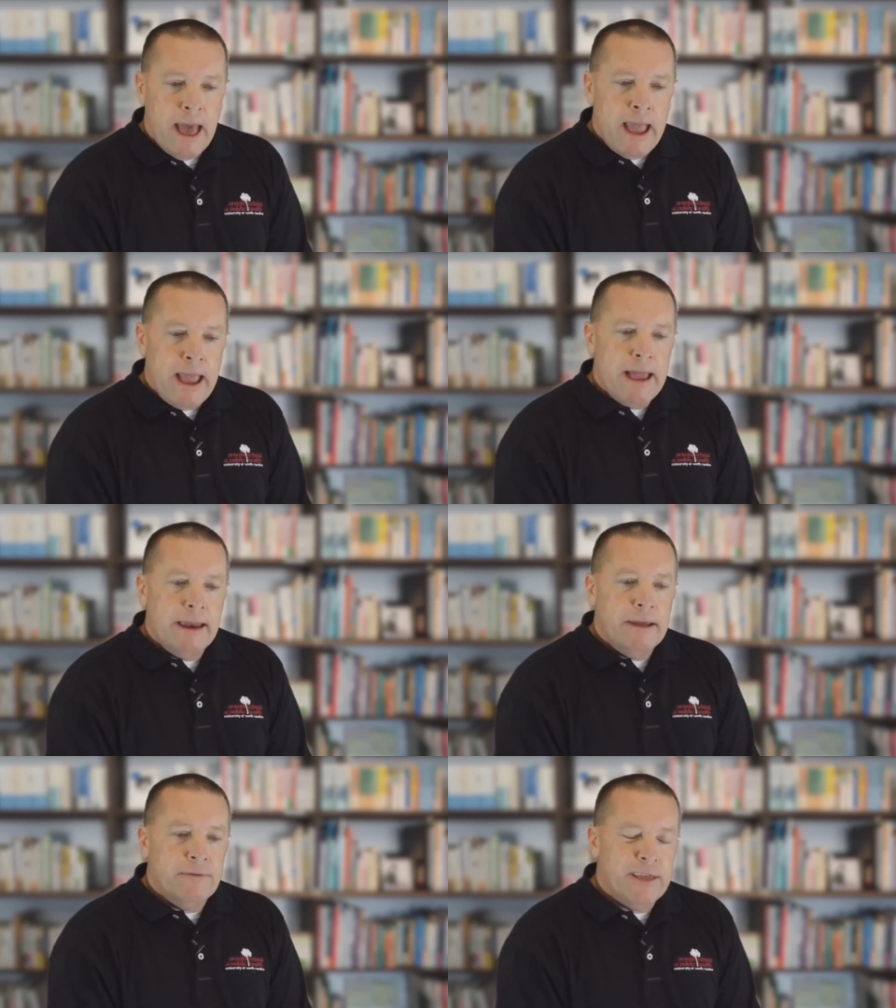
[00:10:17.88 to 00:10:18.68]

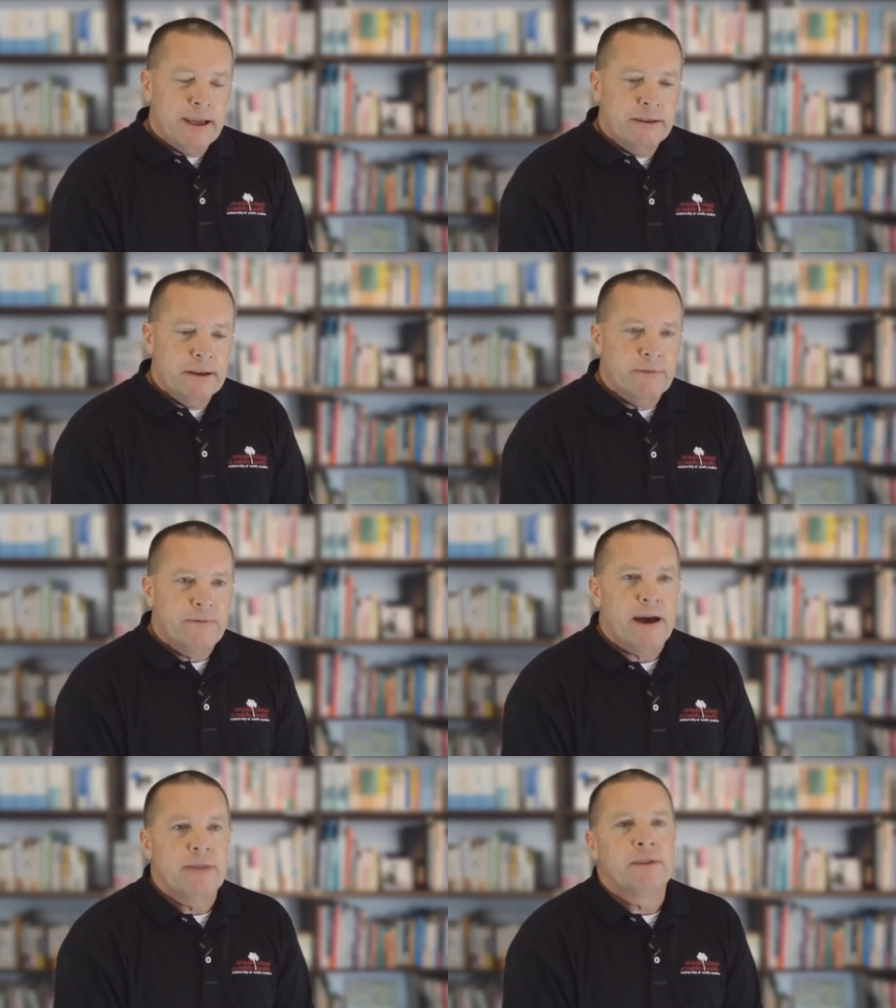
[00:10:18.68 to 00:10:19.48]
And if they
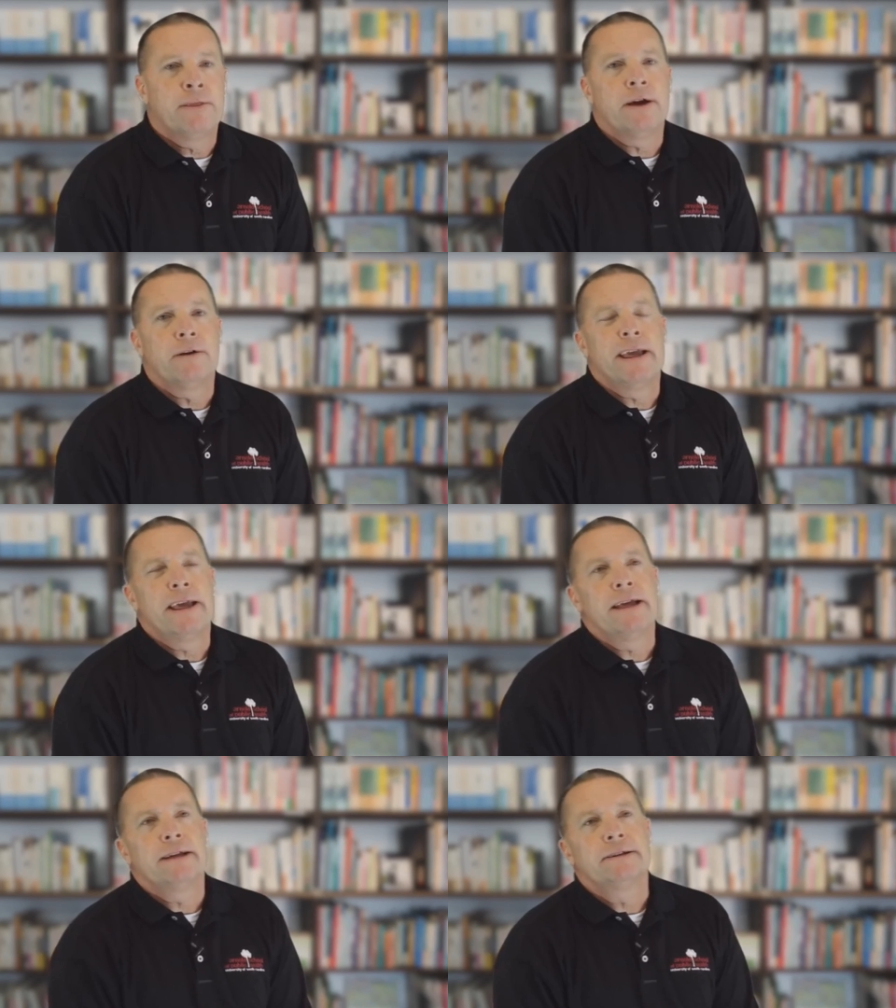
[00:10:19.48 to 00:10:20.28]
identify that there
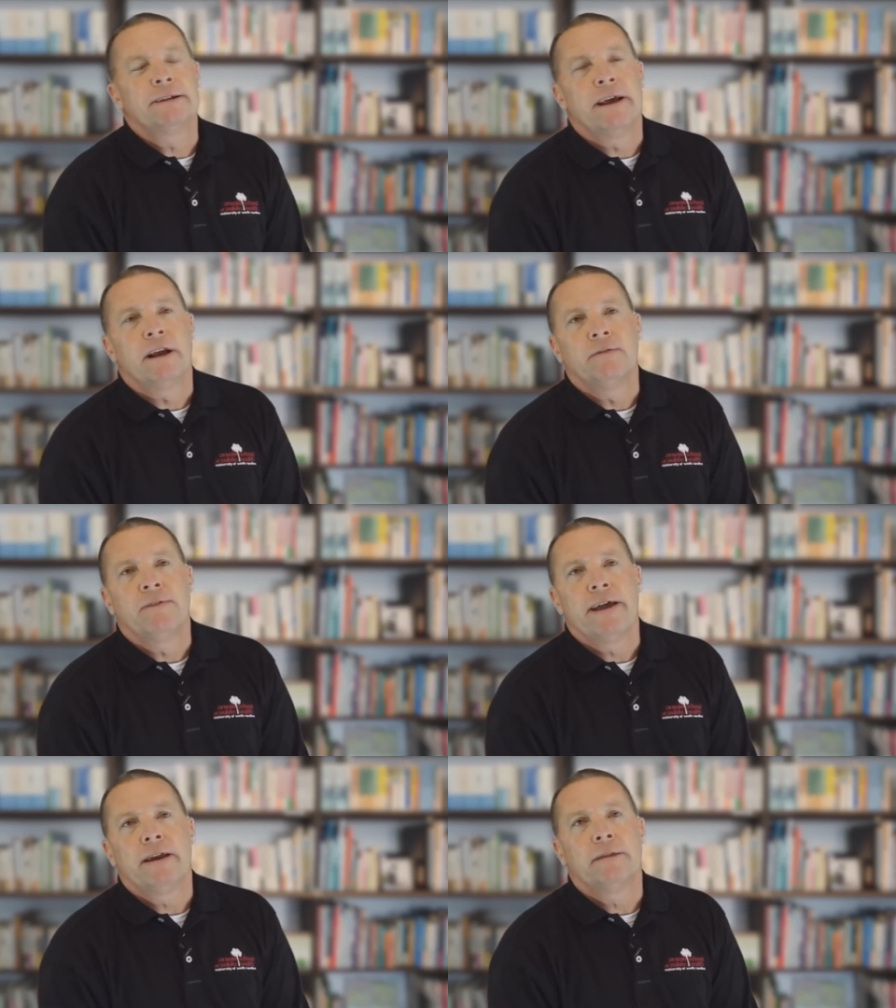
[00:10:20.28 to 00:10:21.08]
is an
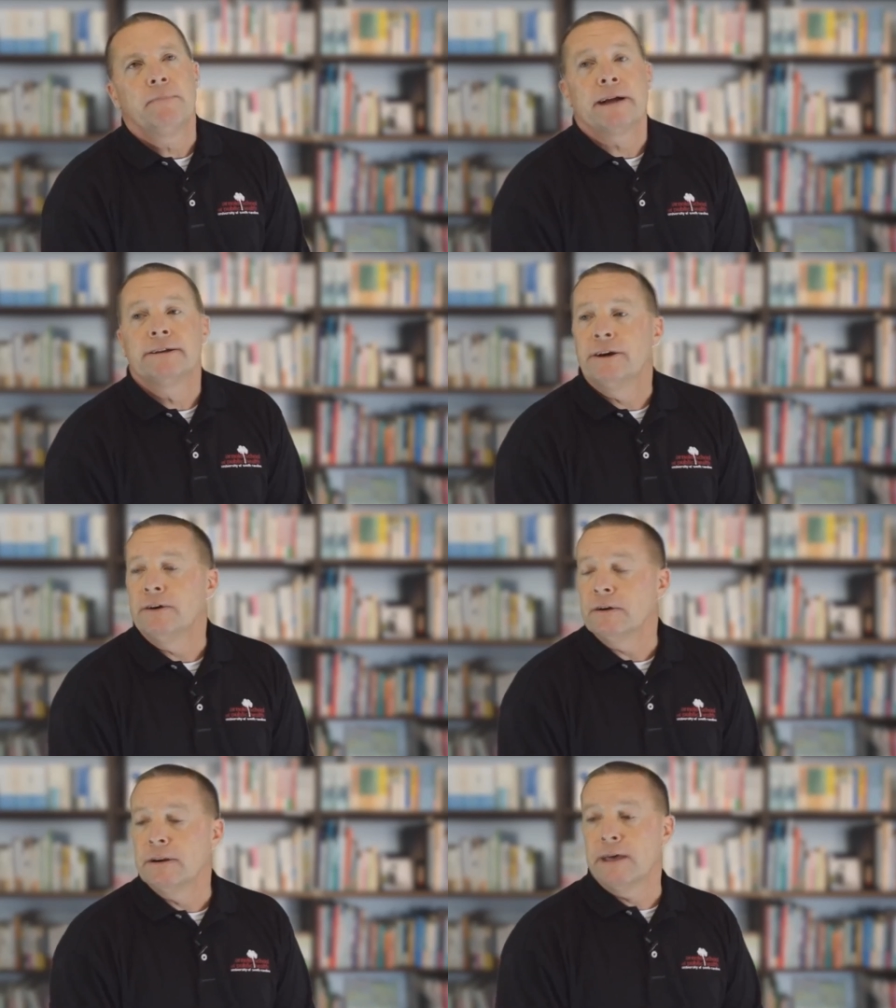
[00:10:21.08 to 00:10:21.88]
elevated
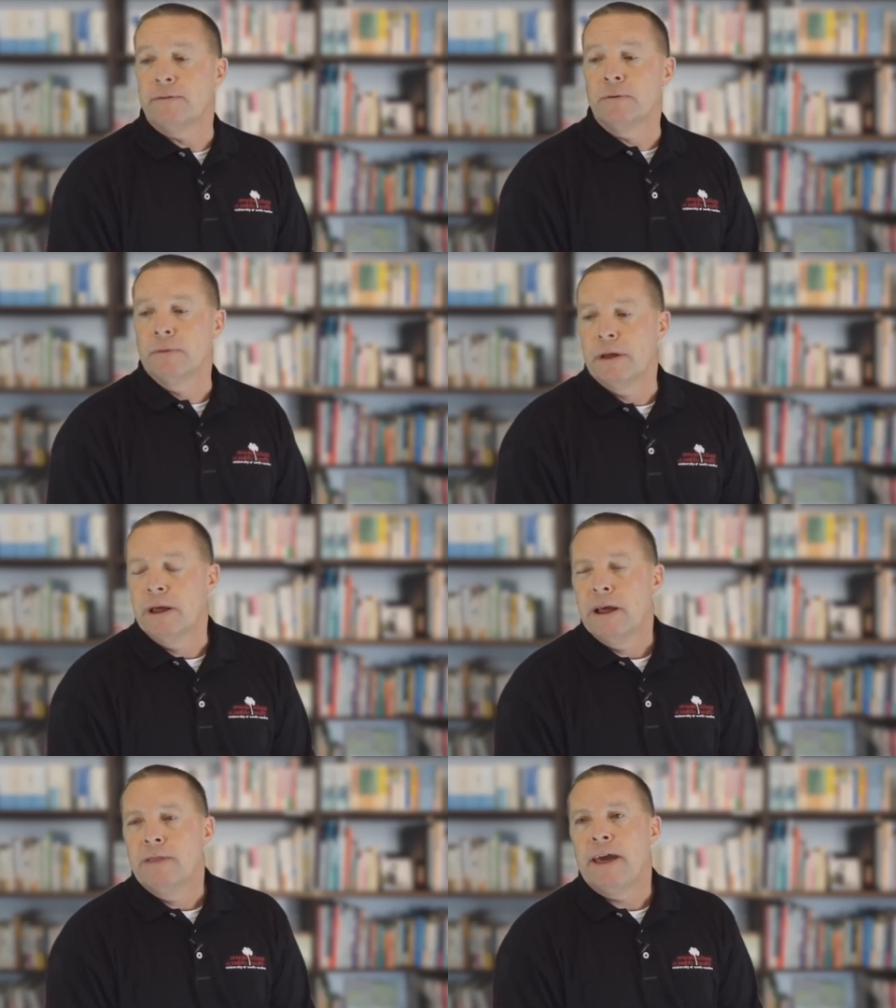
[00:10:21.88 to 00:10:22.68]
bacterial level,
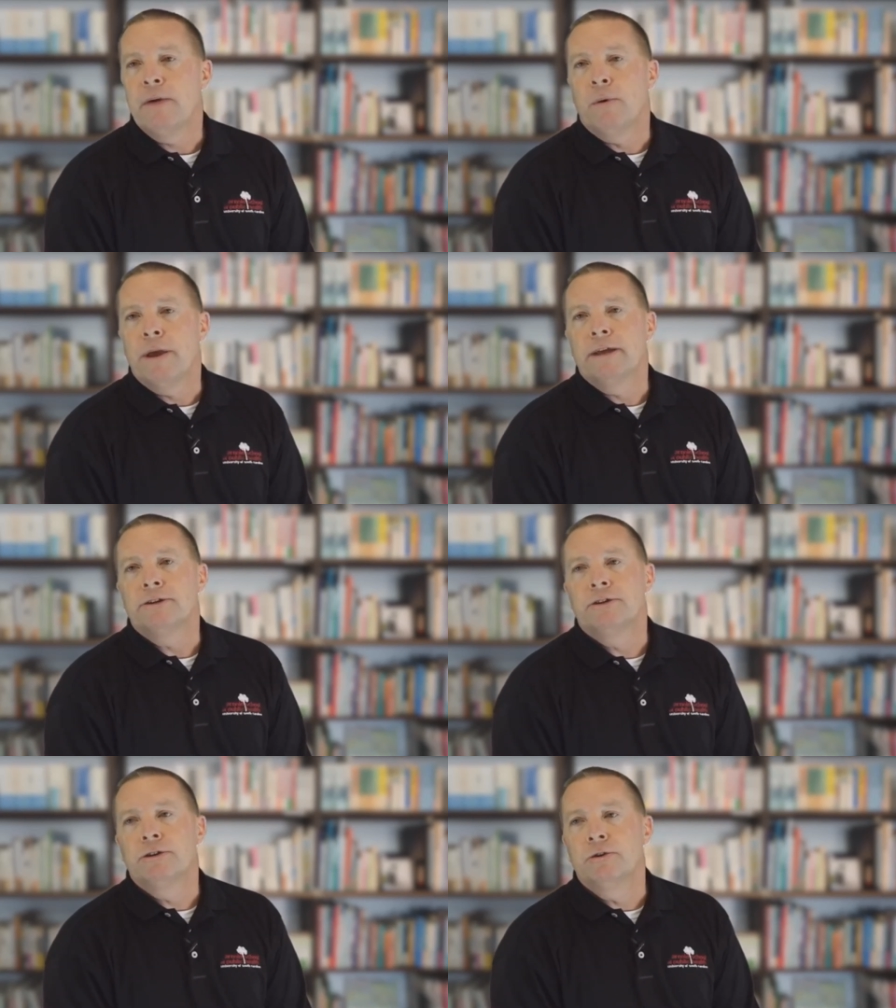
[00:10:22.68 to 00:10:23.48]
they will
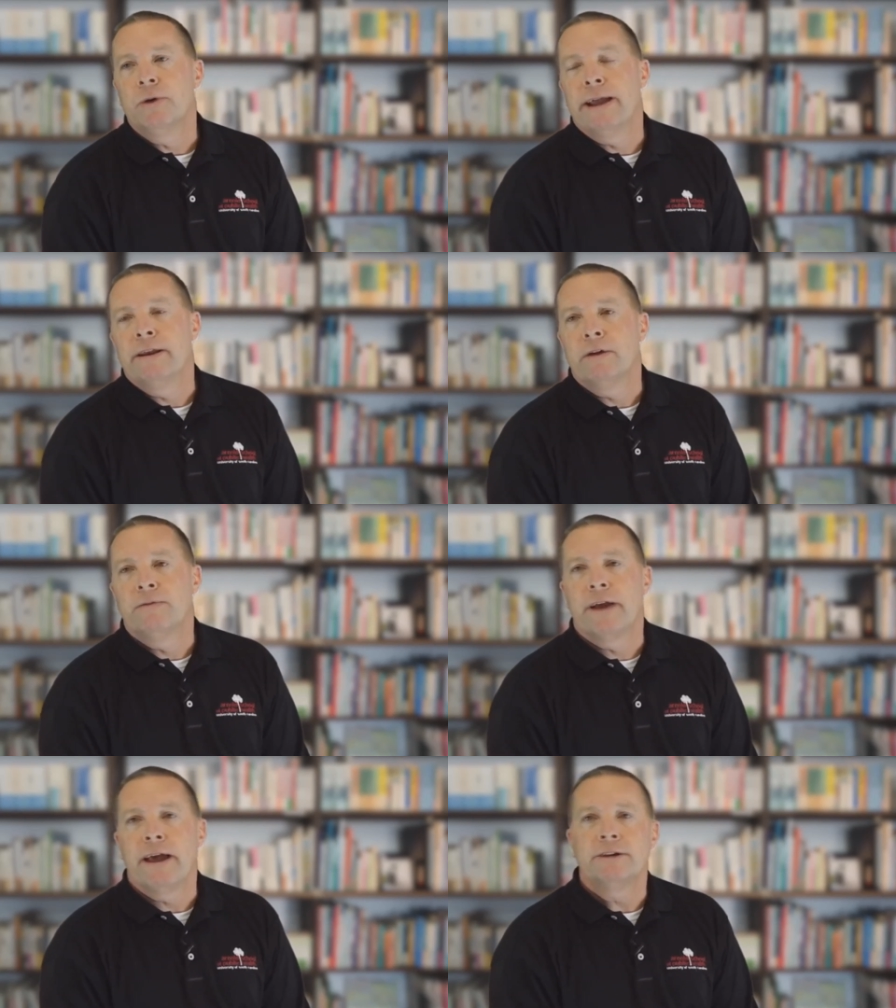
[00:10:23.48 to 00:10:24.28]
issue a
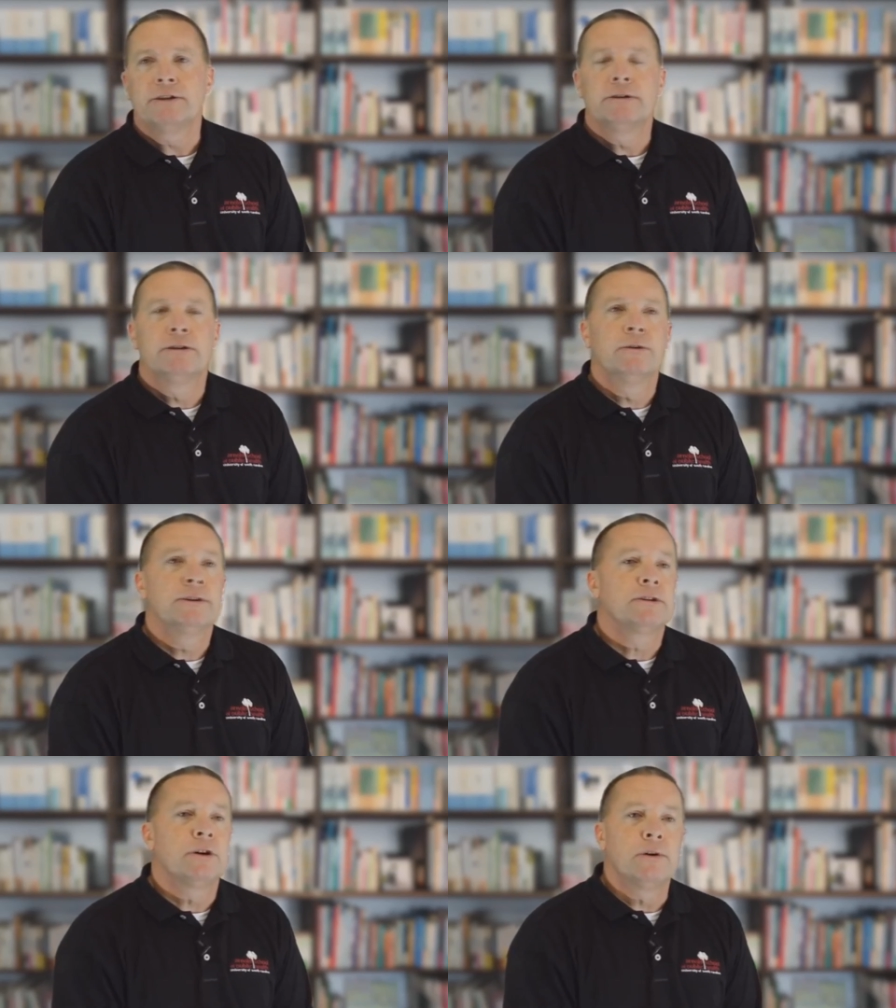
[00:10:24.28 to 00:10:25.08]
notification to
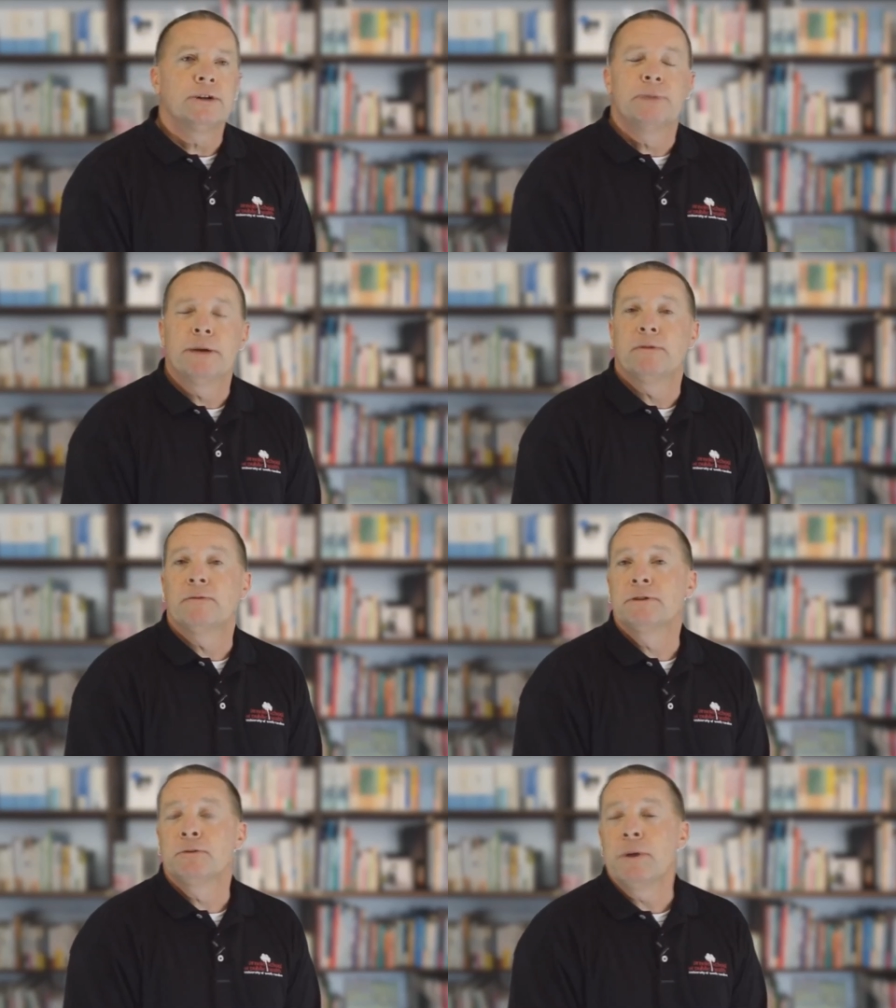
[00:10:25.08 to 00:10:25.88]
discourage people
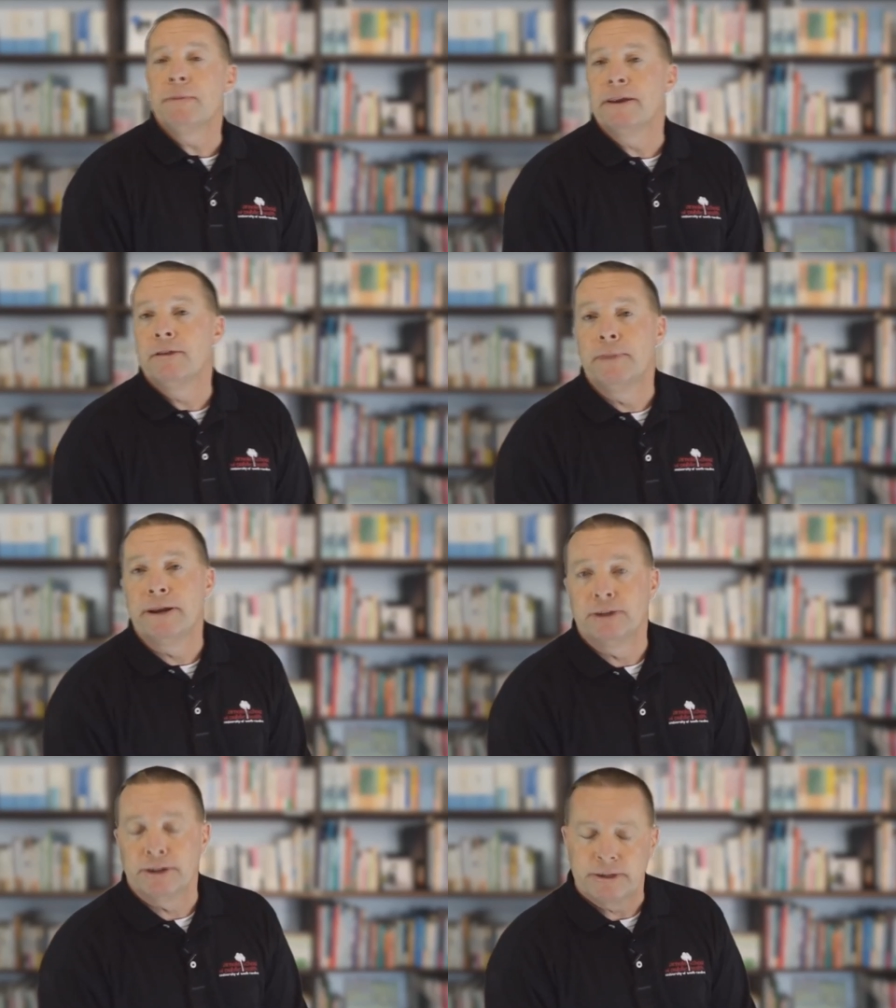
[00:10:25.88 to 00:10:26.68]
from swimming in the
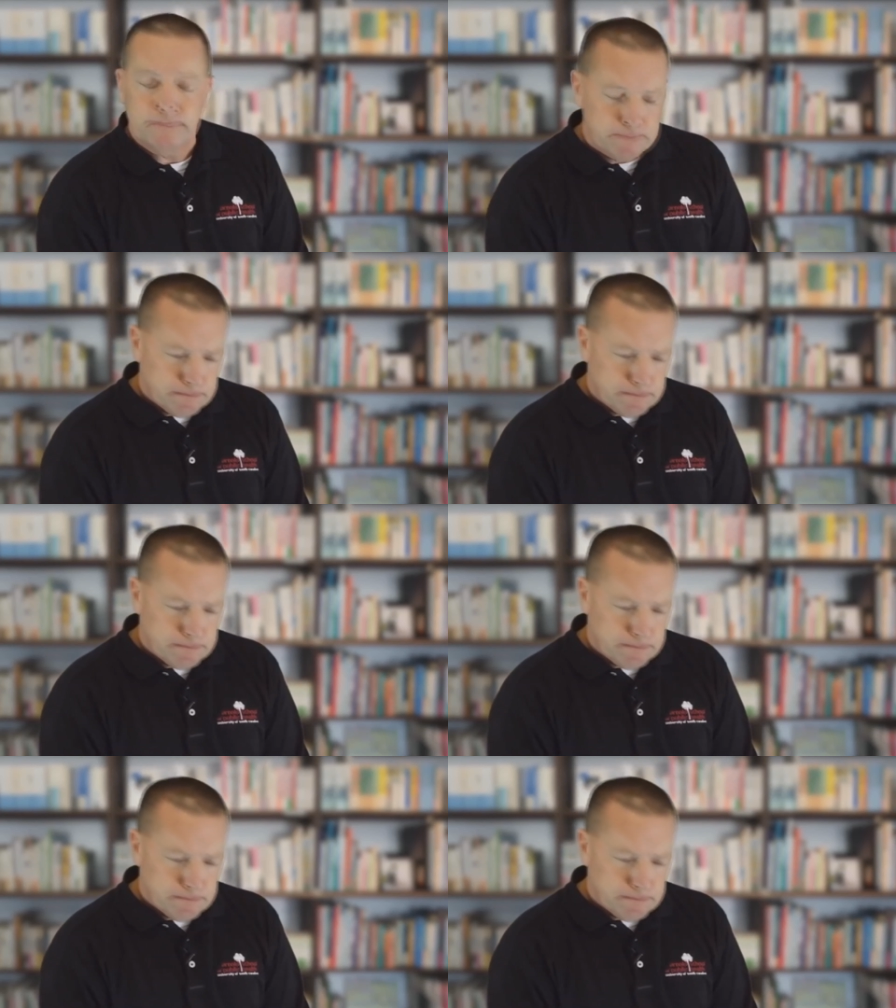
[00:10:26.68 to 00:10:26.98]
beaches.